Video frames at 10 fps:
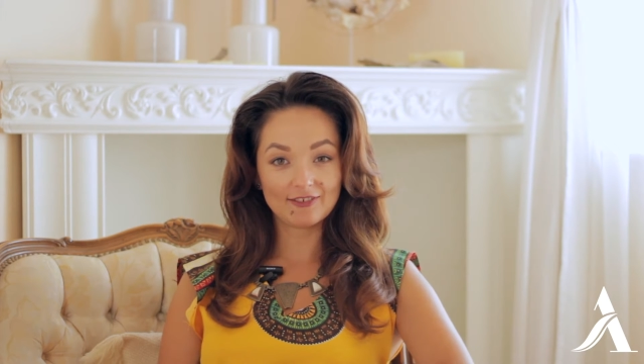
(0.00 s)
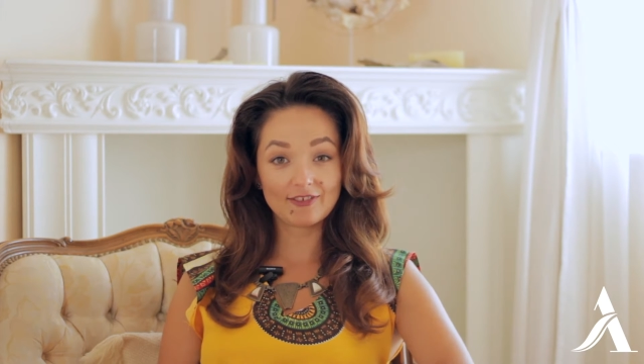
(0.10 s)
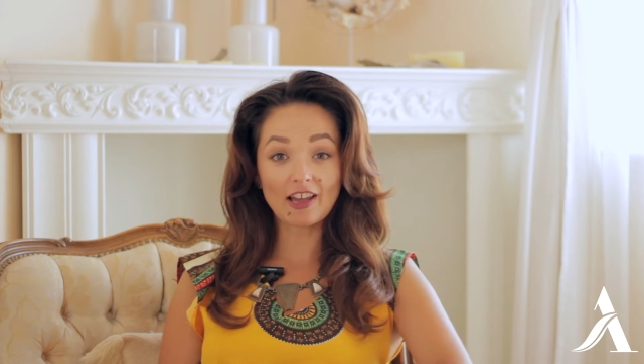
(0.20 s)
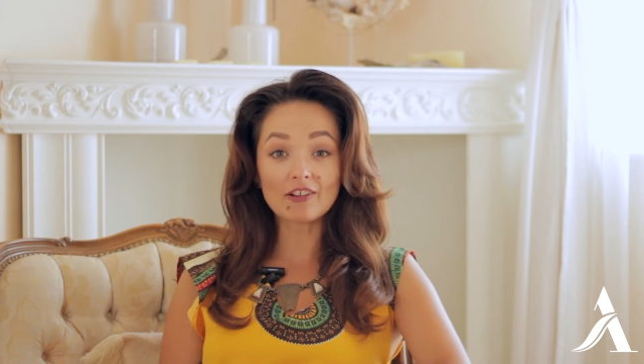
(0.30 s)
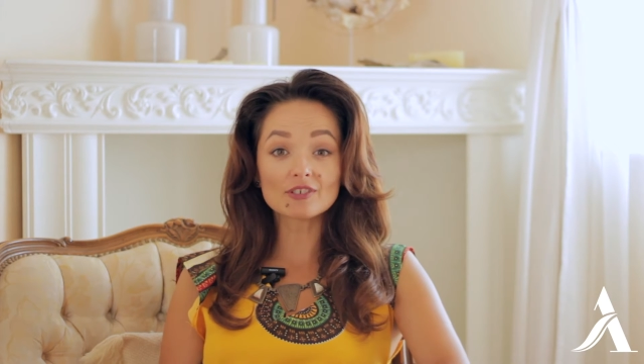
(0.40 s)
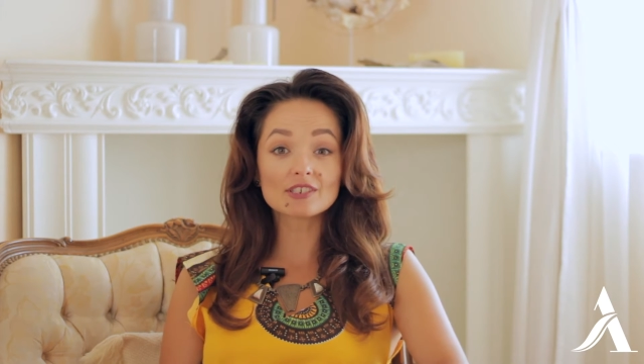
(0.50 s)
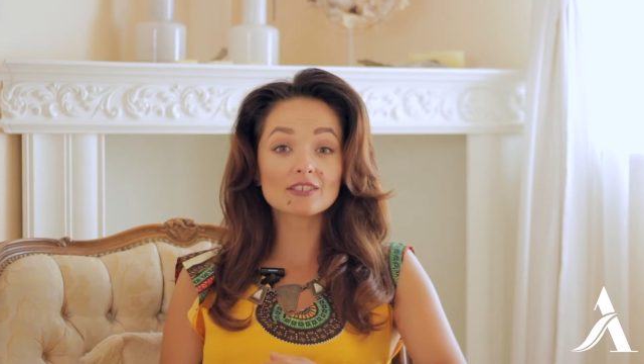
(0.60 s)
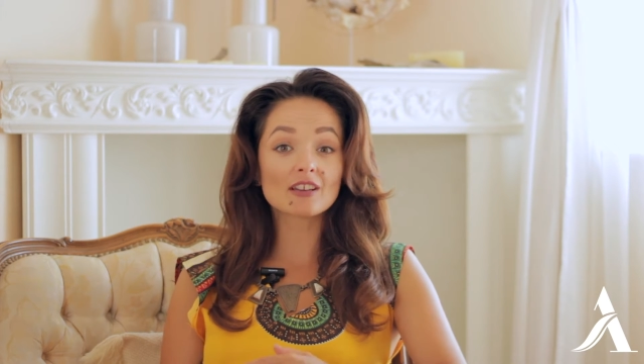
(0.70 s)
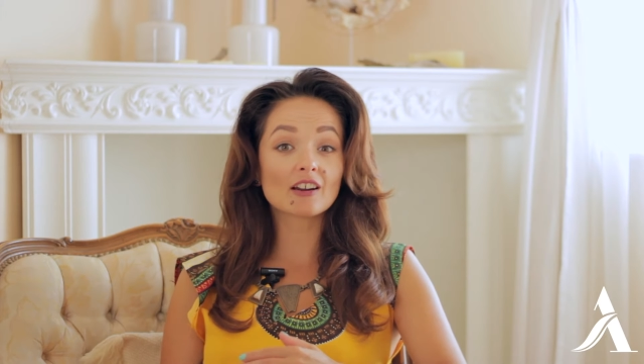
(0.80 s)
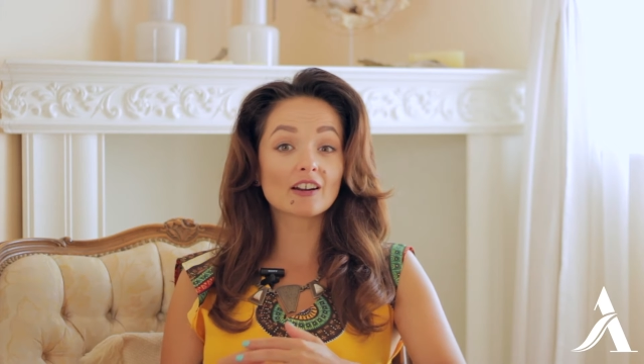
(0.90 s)

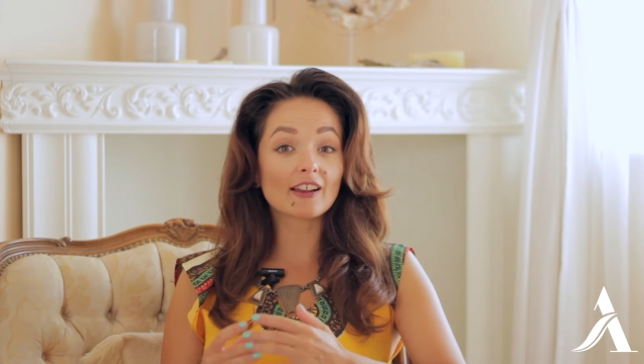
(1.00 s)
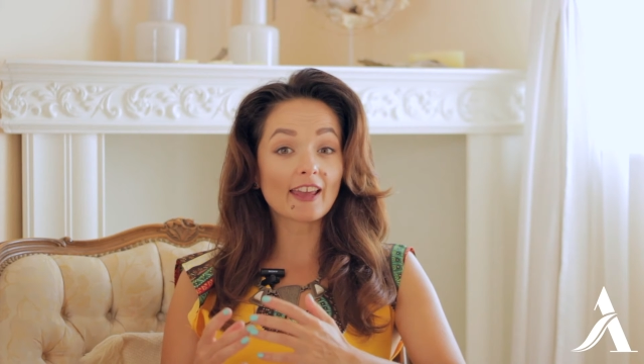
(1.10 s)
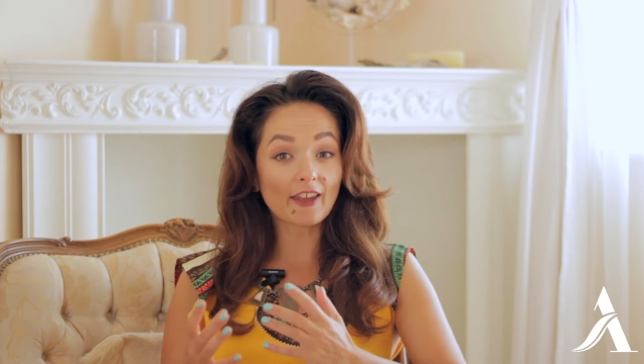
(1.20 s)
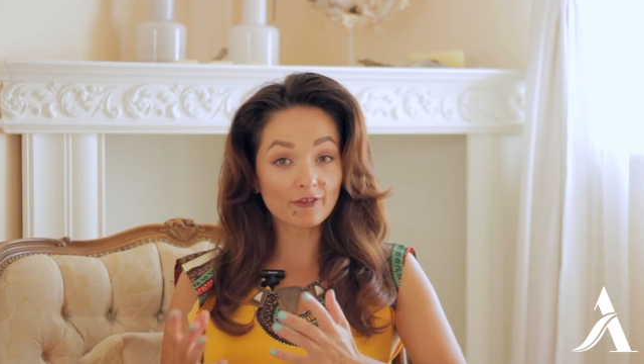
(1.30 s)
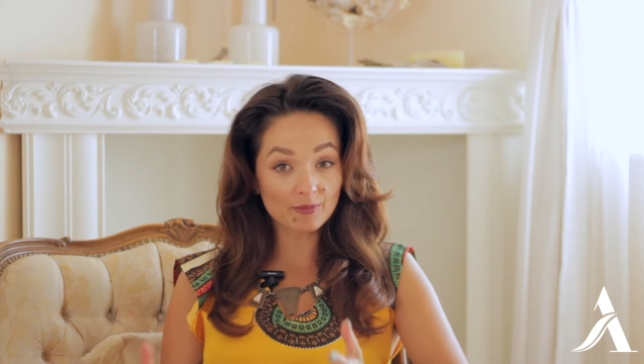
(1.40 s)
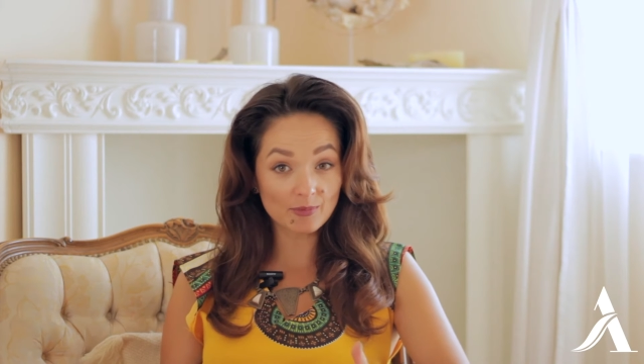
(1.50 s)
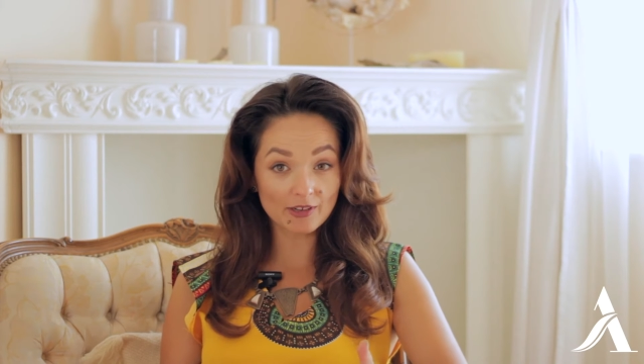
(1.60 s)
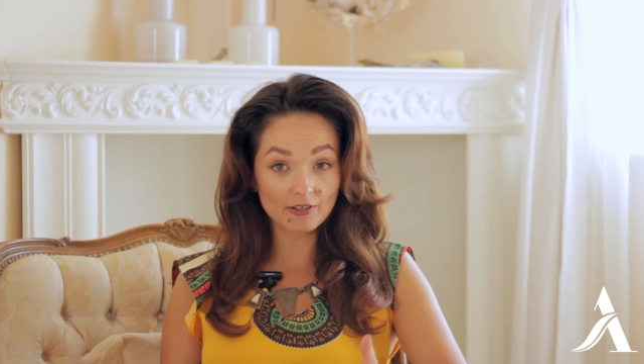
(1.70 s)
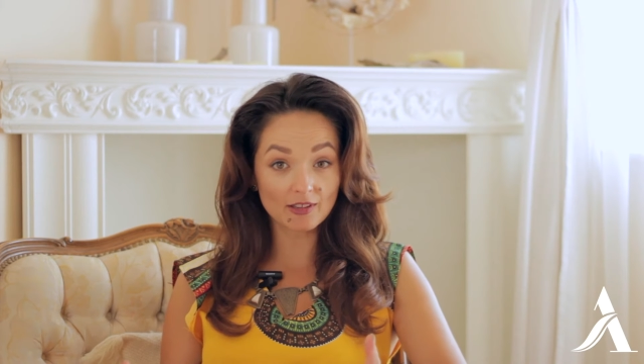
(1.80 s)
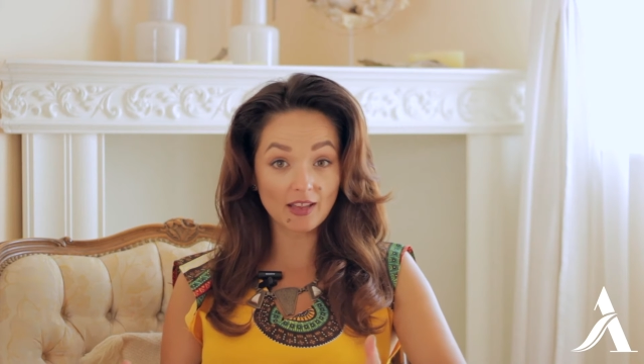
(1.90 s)
Flowers are
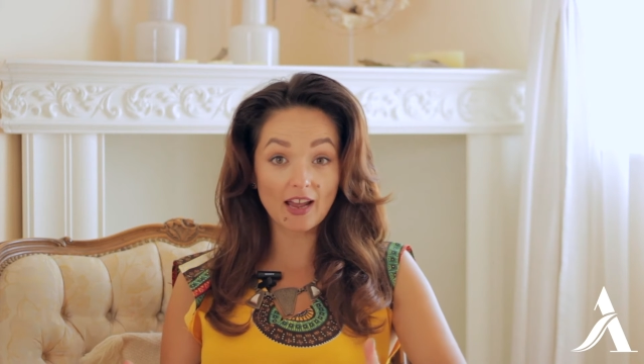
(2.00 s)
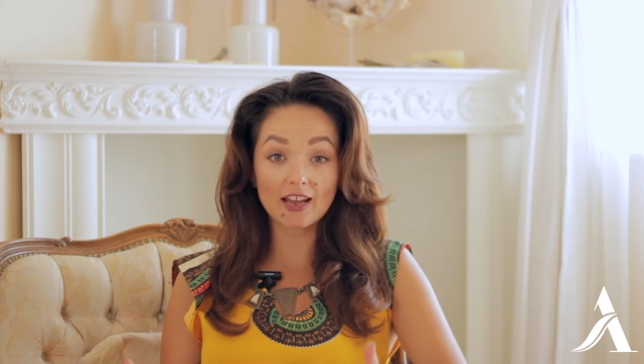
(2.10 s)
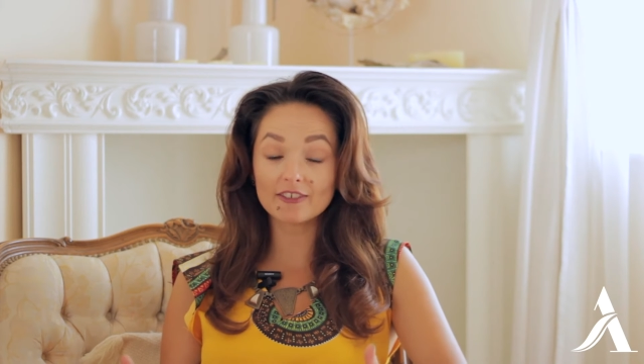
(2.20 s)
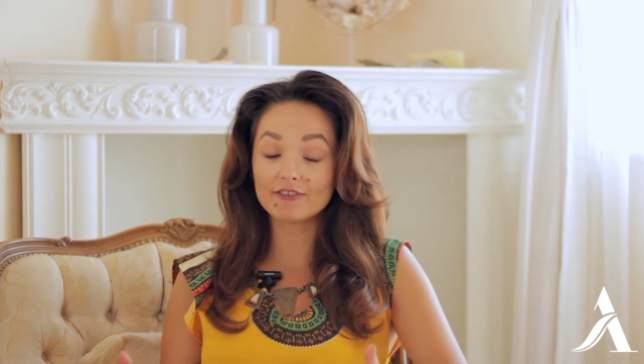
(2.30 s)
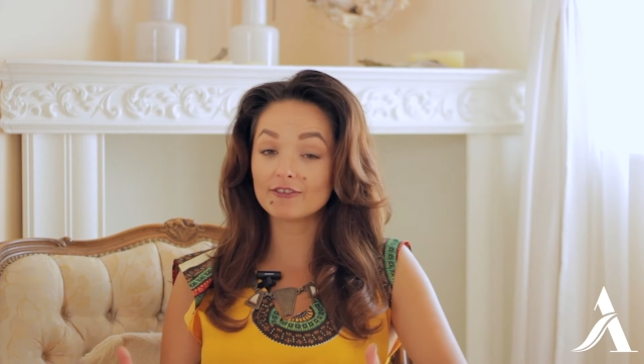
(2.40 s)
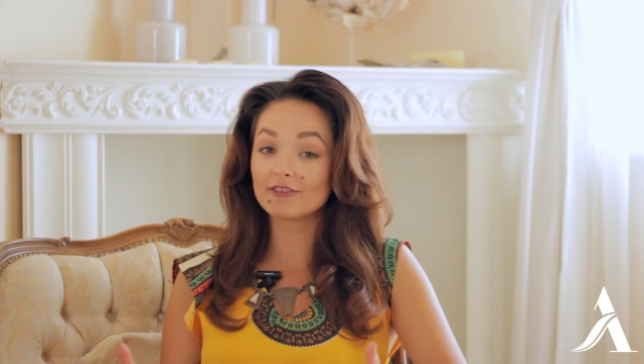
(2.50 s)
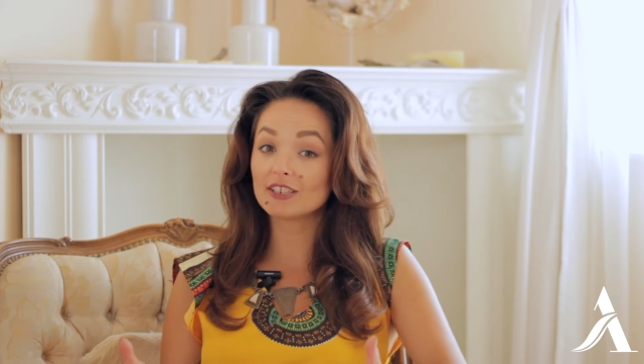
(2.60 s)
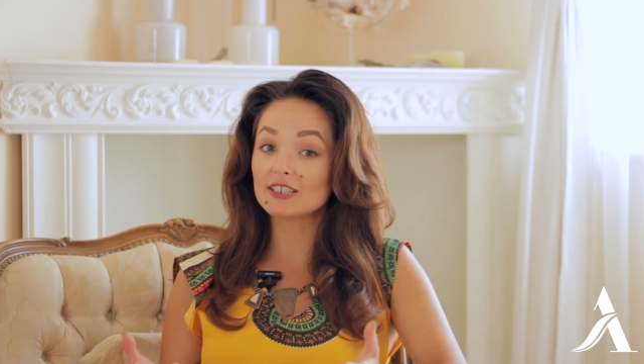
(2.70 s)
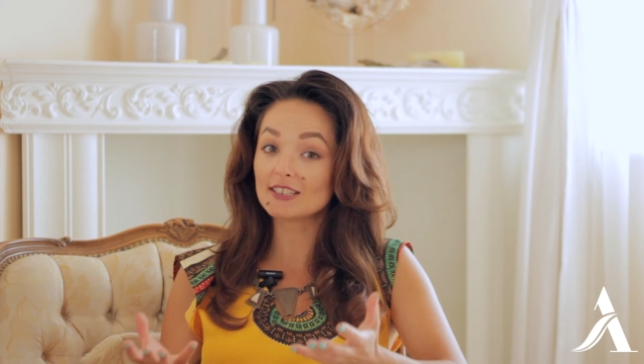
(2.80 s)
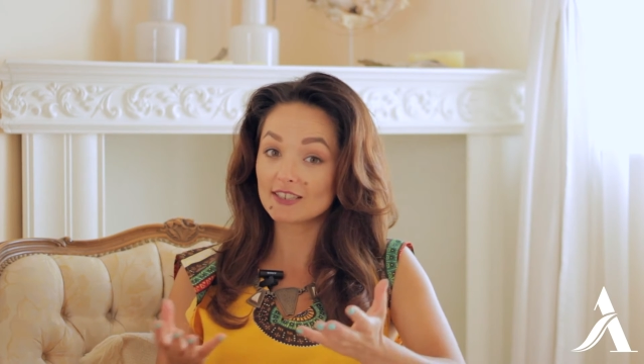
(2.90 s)
ephemeral. Life
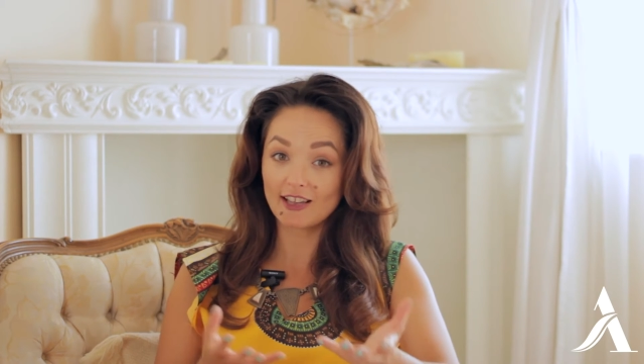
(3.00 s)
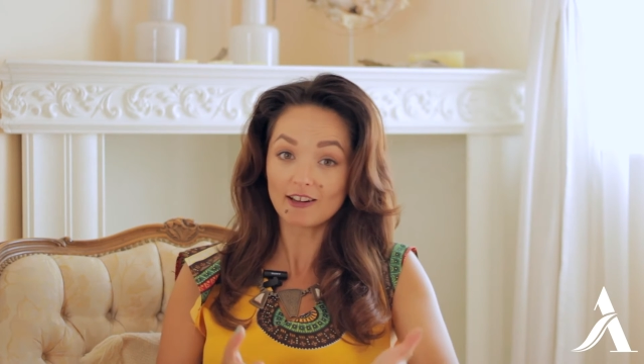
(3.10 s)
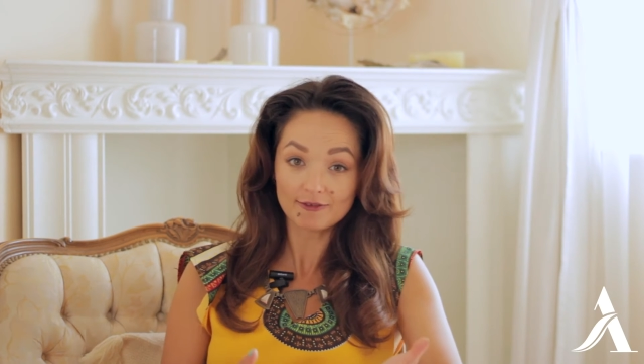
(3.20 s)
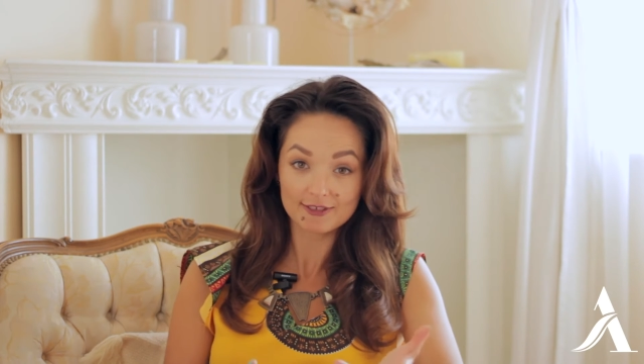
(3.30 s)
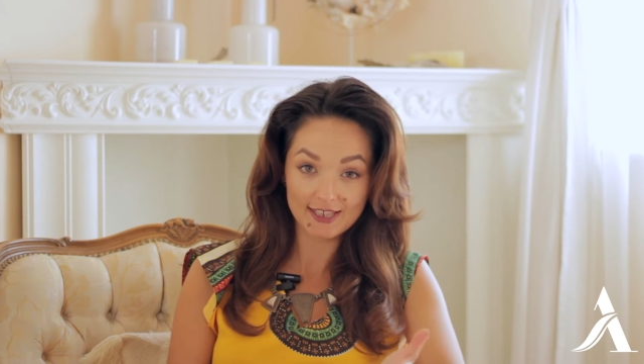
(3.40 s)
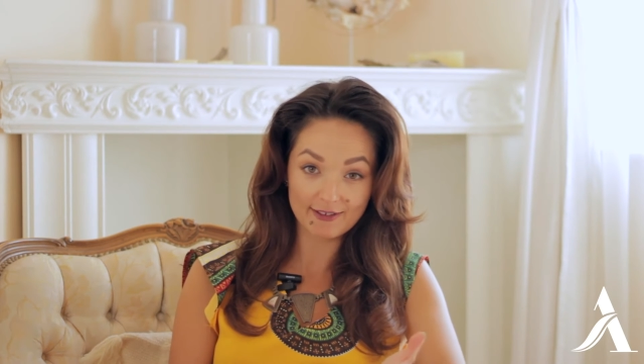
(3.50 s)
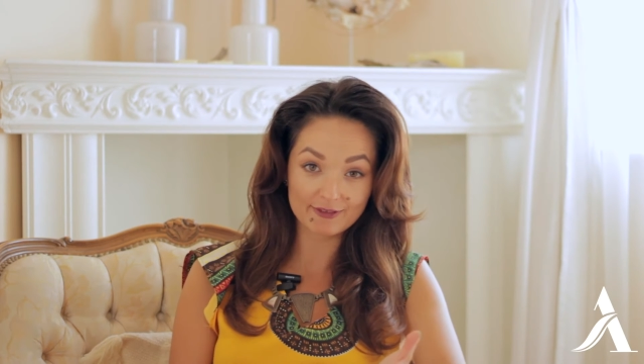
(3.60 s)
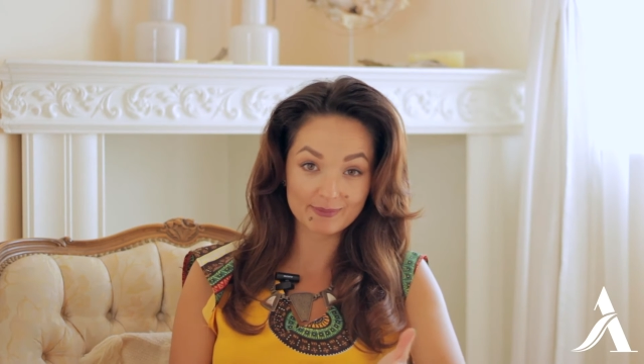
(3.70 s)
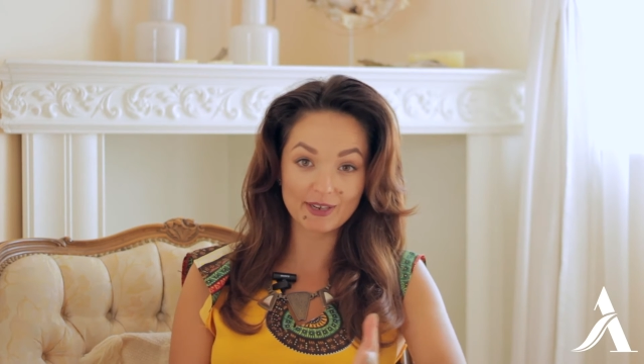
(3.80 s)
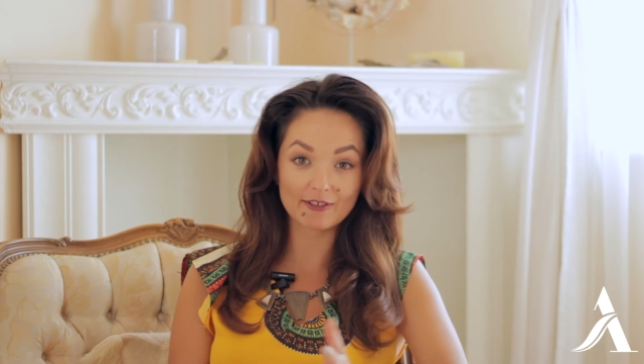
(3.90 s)
itself is
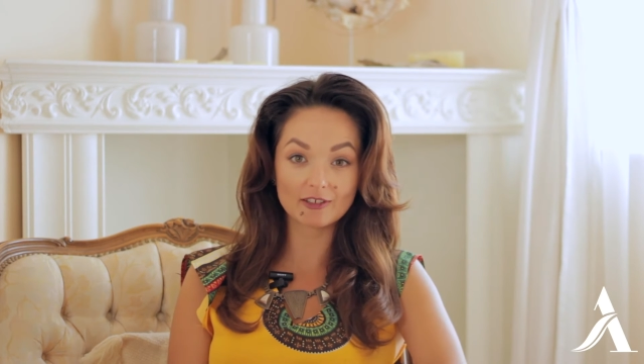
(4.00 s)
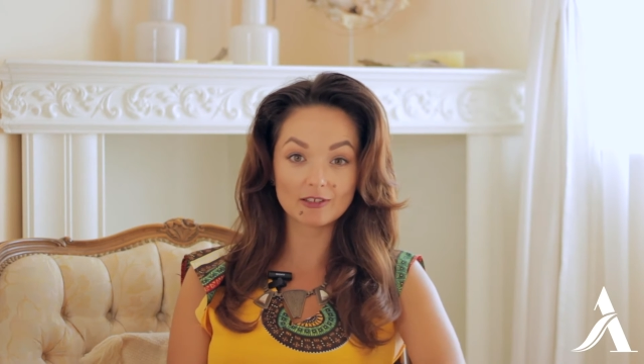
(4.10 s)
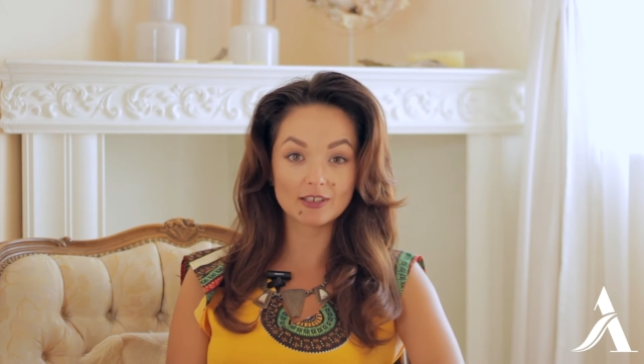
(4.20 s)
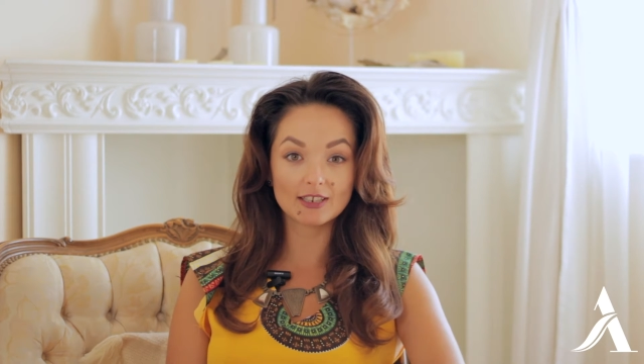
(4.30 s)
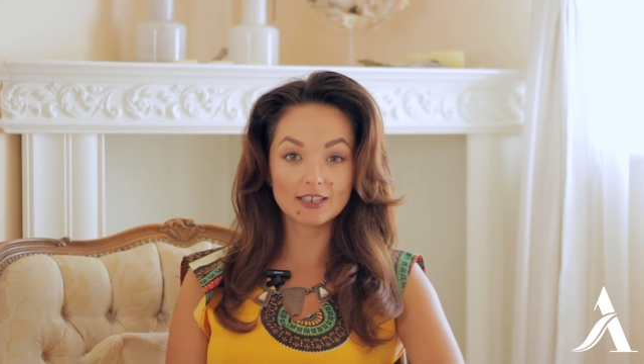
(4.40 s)
ephemeral.